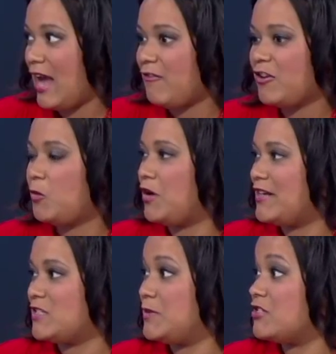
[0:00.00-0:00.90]
everyone
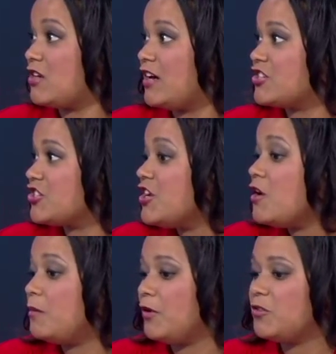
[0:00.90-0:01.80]
has been touched,
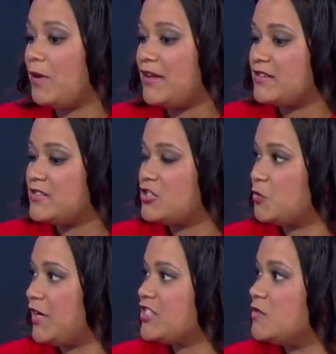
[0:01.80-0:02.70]
both by the
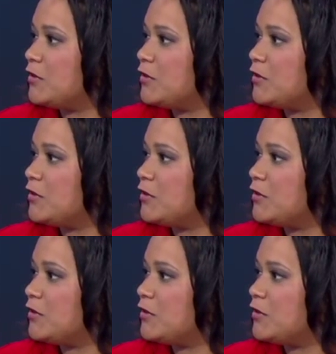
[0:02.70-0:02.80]
situation,